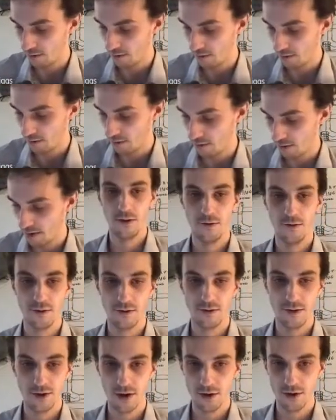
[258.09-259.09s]

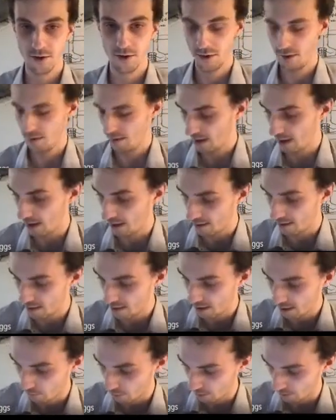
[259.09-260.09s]
Vasconcelos' conjecture. And
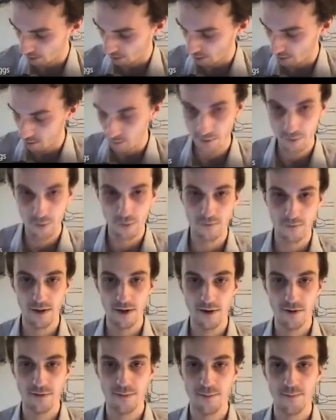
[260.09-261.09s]
today what I'm going to do is prove
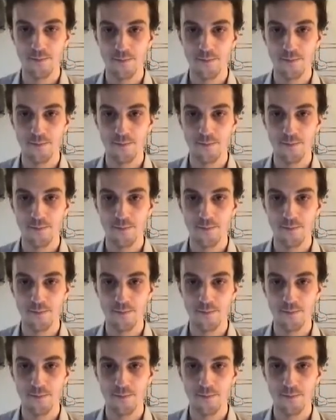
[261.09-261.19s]
this.